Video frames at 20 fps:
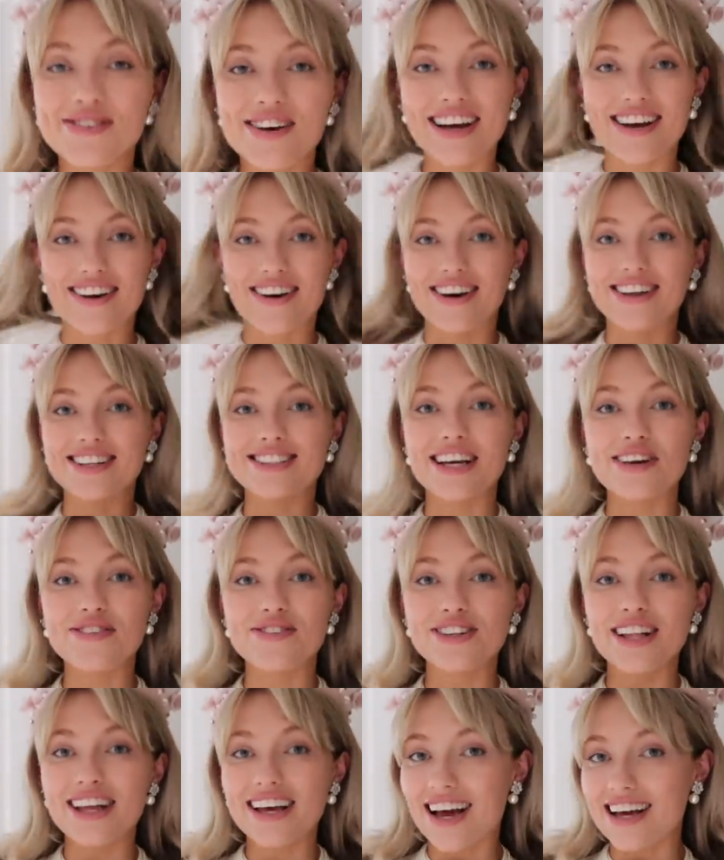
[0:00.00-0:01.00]
my gosh, I
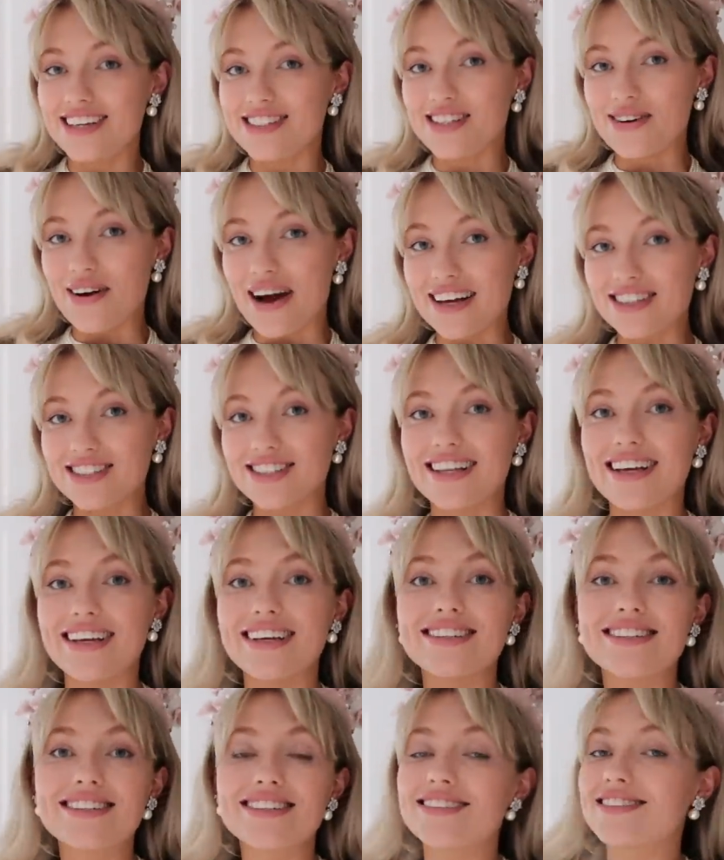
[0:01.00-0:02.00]
feel like I do
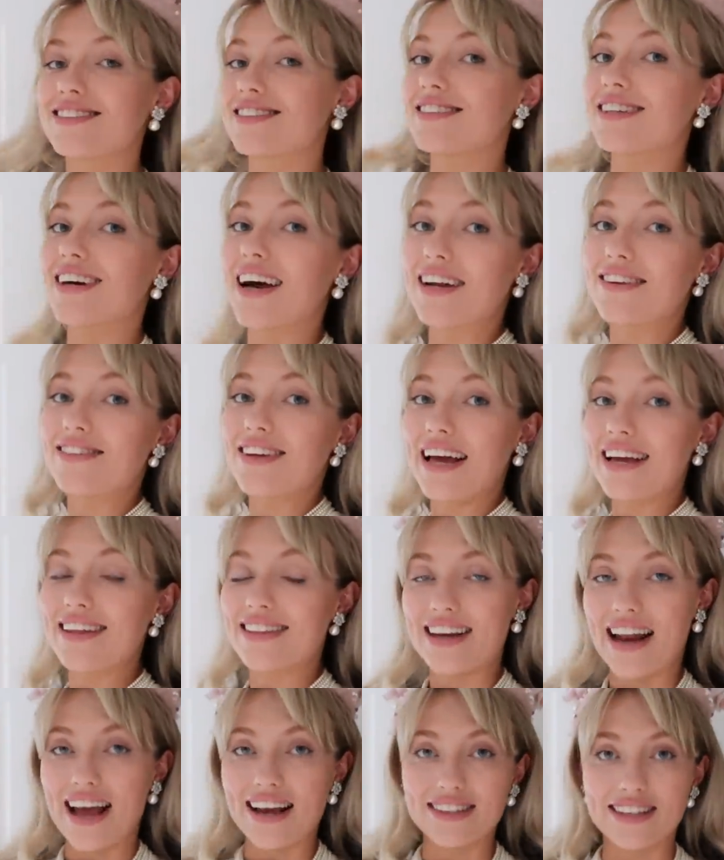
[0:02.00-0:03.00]
actually kind of like
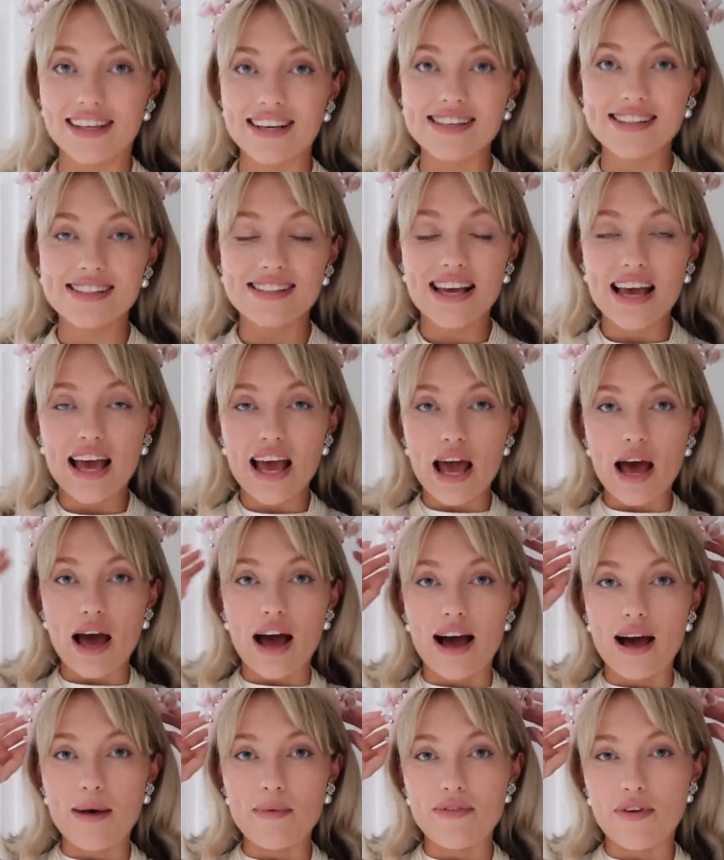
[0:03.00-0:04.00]
the necklace.
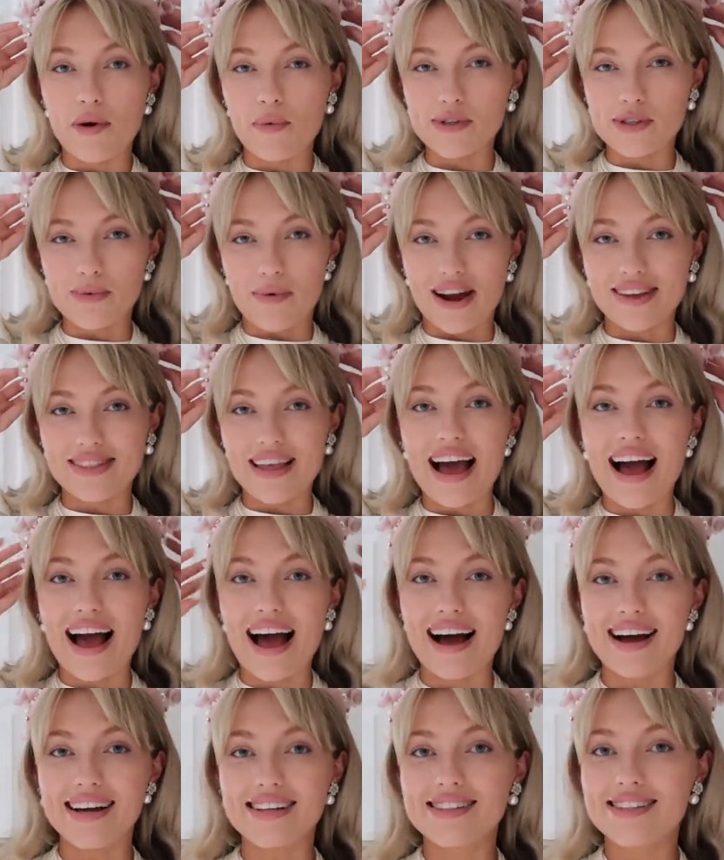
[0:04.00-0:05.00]
Um, if I wasn't wearing the
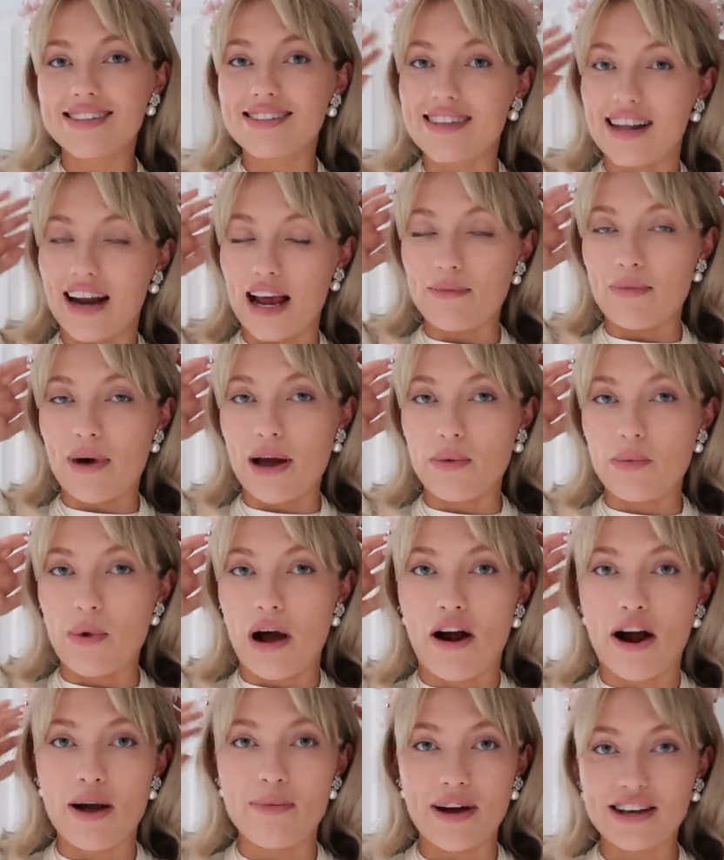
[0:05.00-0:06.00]
hat, then I might
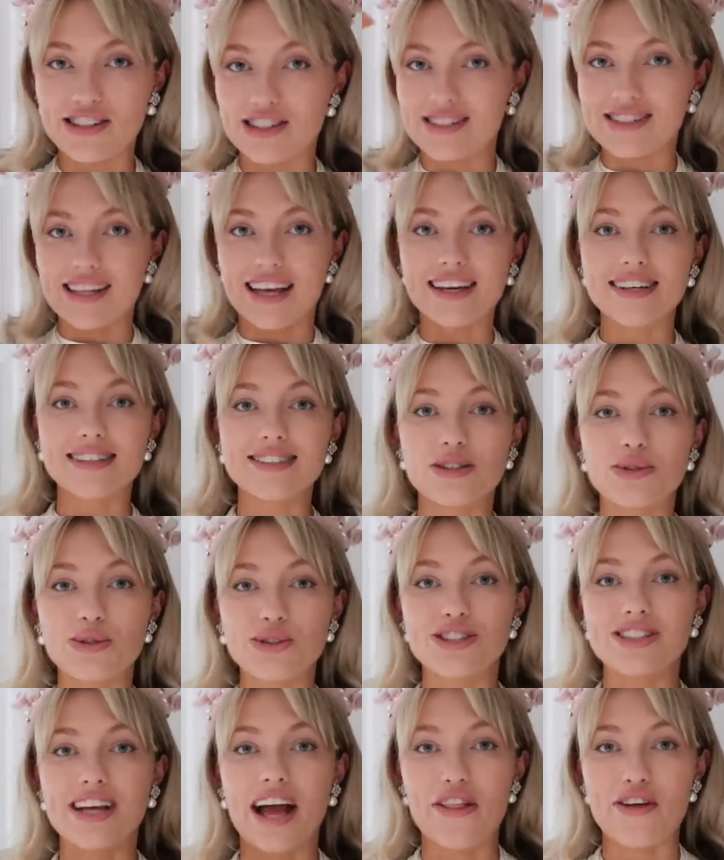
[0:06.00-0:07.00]
wear it, but I just think
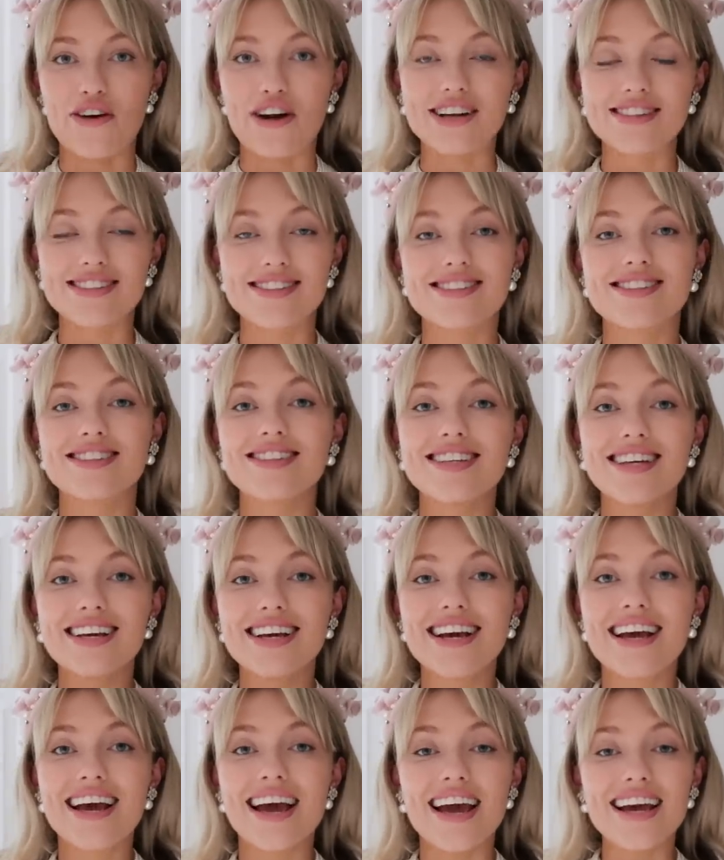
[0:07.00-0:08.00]
altogether it's,
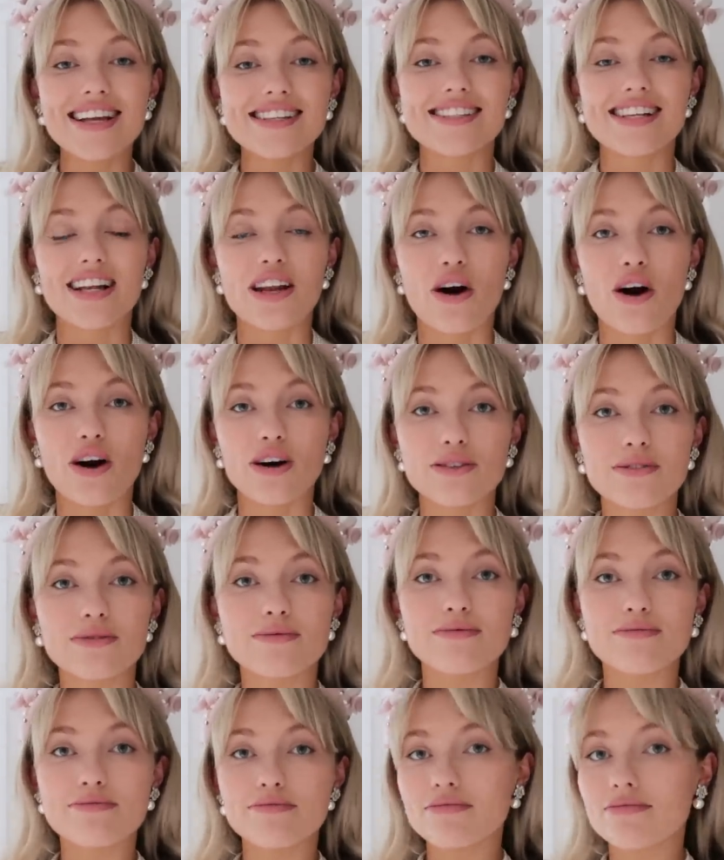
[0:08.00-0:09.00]
it's a lot.
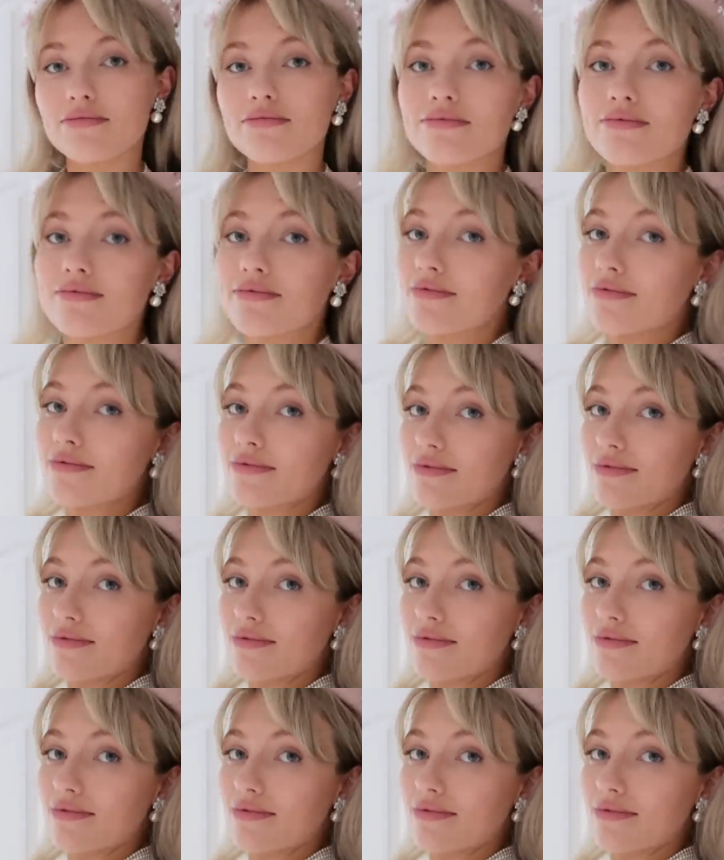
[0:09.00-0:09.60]
Mm.